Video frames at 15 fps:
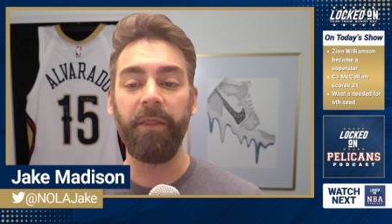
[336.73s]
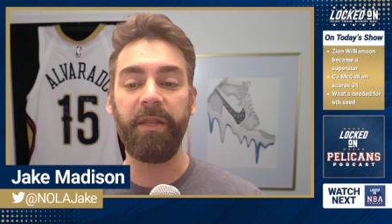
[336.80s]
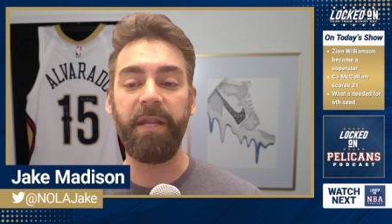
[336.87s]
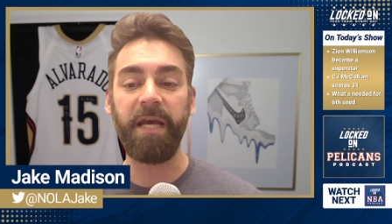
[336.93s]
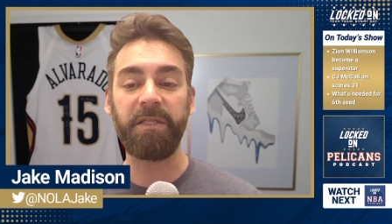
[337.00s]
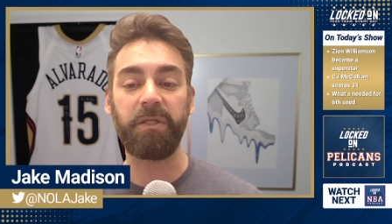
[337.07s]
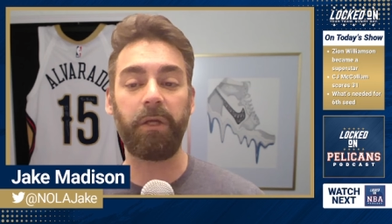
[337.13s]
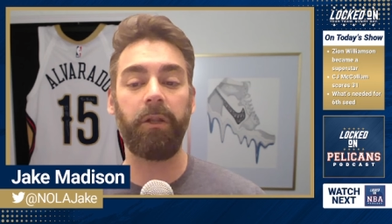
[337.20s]
The
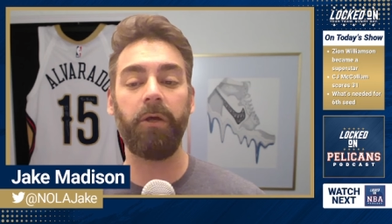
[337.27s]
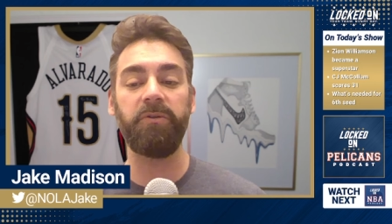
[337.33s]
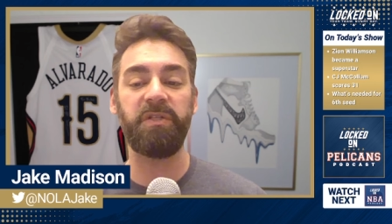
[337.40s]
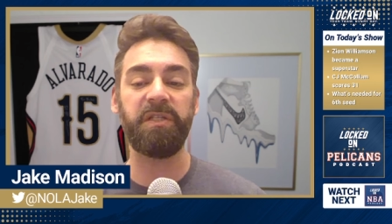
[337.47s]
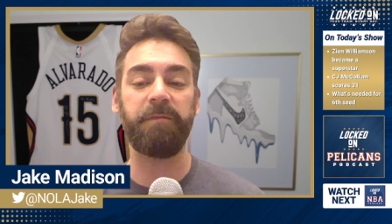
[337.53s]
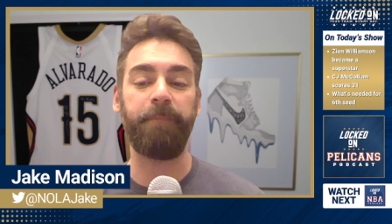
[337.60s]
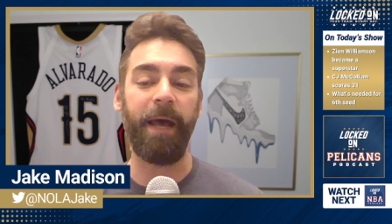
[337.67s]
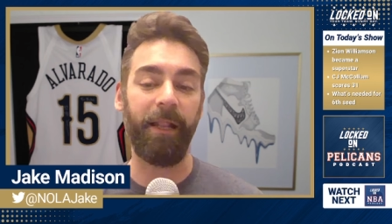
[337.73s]
next
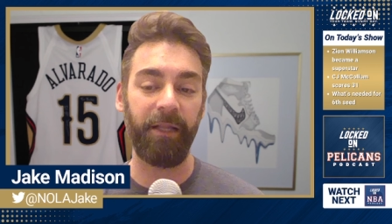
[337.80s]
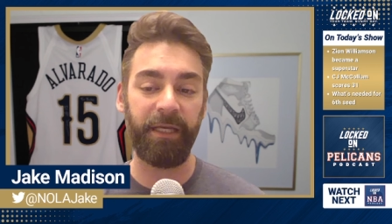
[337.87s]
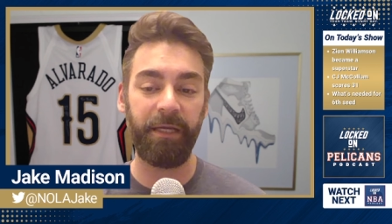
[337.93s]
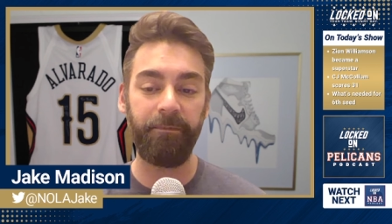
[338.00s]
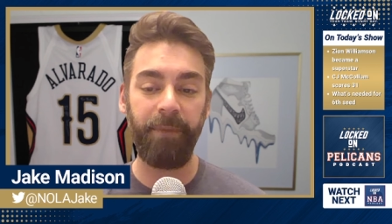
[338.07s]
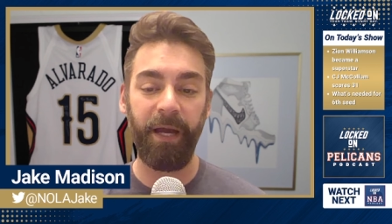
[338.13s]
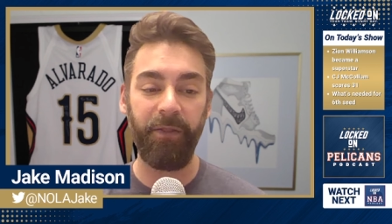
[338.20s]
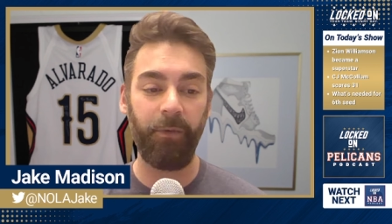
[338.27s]
closest
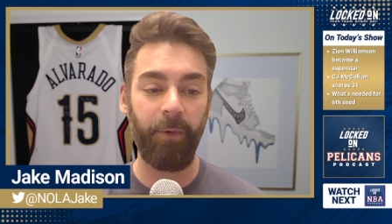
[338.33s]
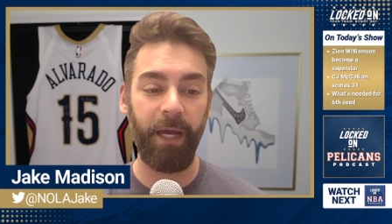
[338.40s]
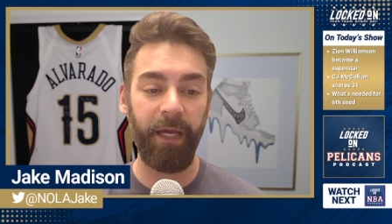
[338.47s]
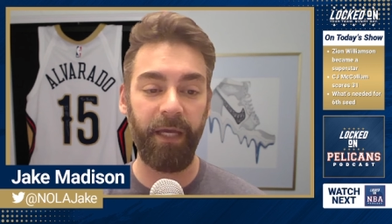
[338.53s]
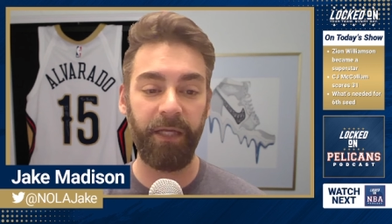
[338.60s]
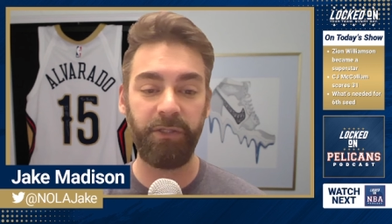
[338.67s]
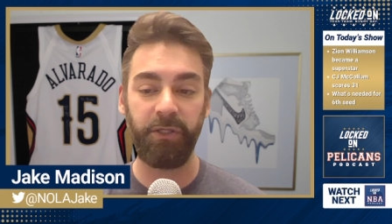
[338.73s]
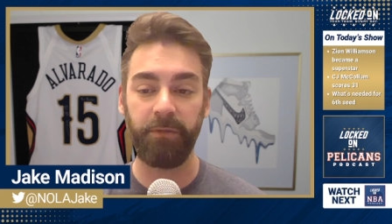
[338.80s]
Pelican, by the way,
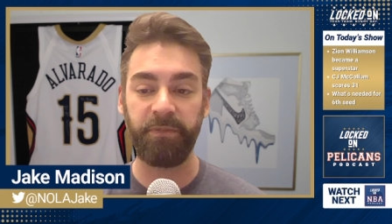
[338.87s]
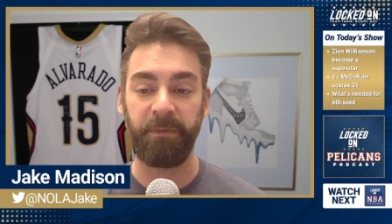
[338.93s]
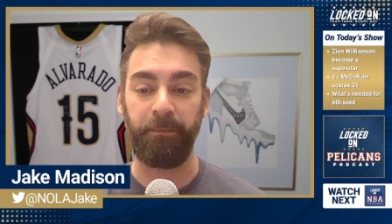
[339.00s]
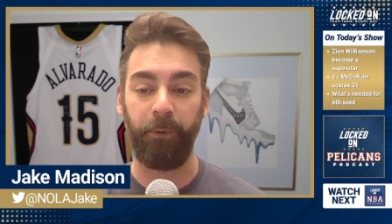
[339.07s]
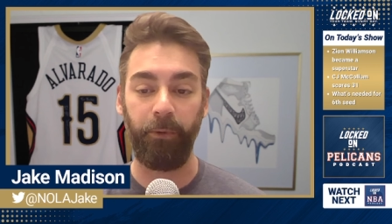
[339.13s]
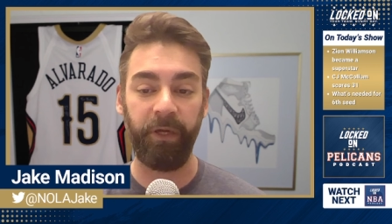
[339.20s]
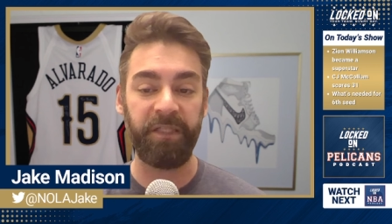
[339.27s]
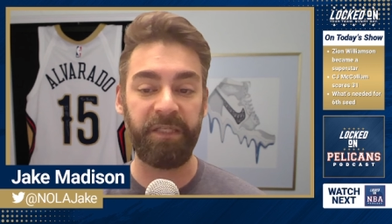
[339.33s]
in terms of
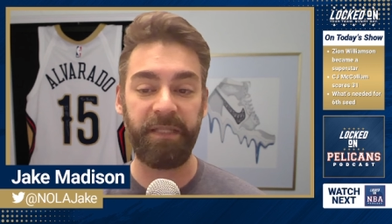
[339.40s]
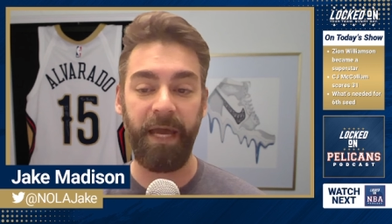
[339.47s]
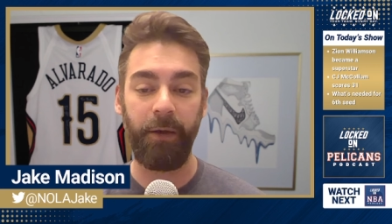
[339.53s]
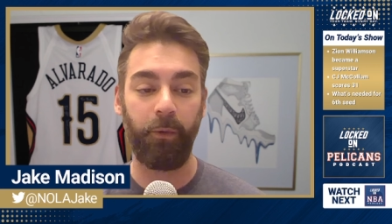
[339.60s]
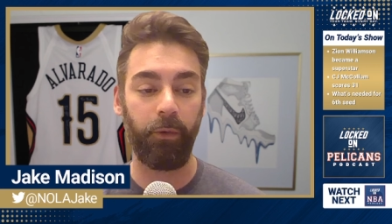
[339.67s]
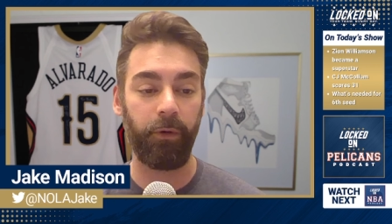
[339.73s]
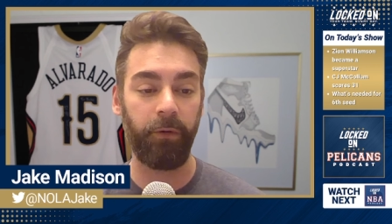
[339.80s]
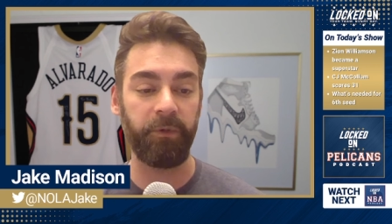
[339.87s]
points in that
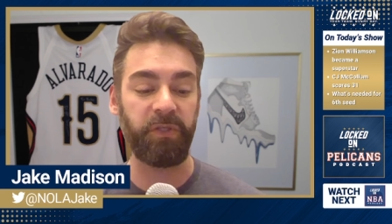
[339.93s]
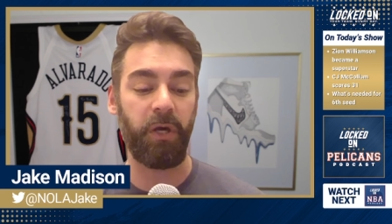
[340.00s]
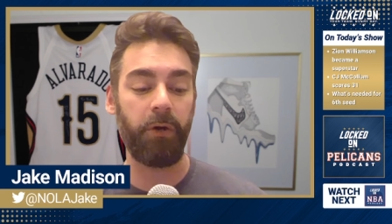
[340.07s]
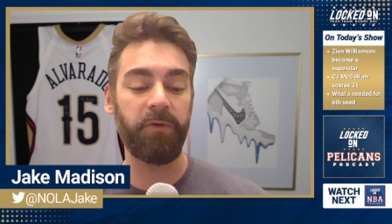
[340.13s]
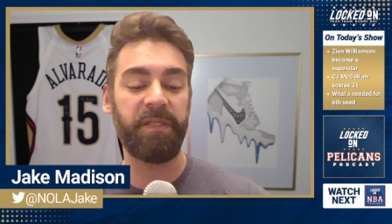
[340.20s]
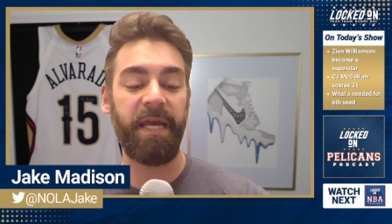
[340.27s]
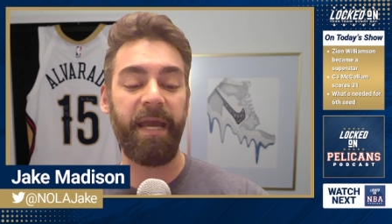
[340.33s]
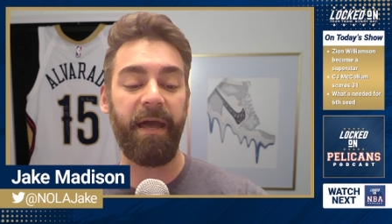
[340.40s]
quarter was
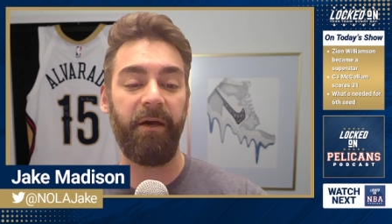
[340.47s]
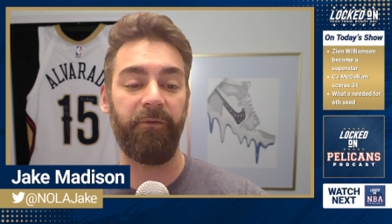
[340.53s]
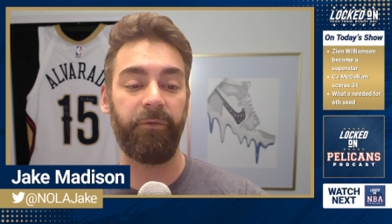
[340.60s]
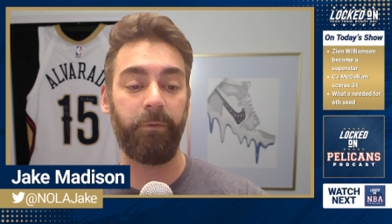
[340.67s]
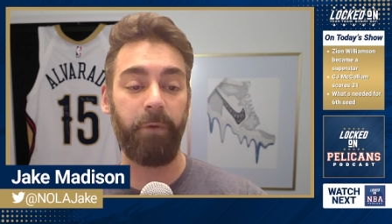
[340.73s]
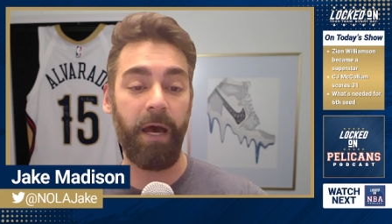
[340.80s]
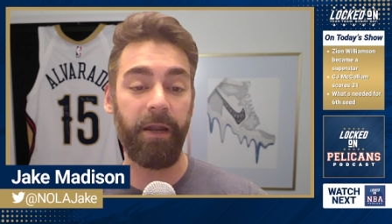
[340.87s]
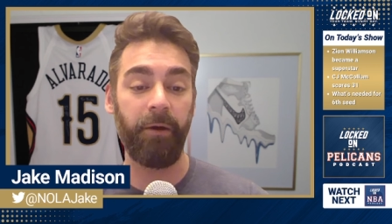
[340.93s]
Jose
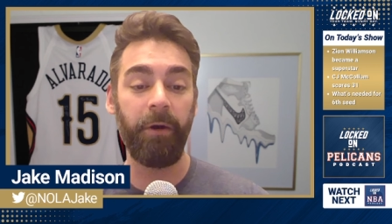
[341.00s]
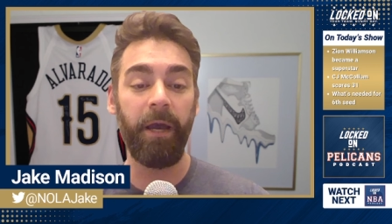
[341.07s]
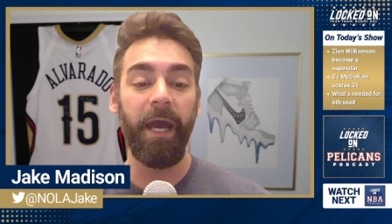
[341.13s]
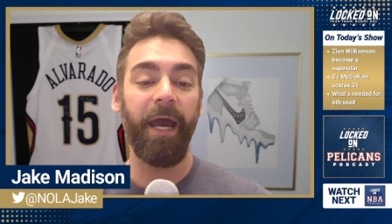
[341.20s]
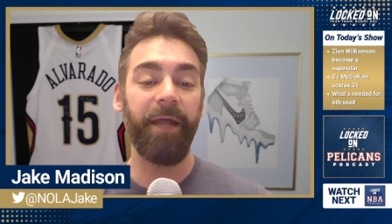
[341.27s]
Alvarado,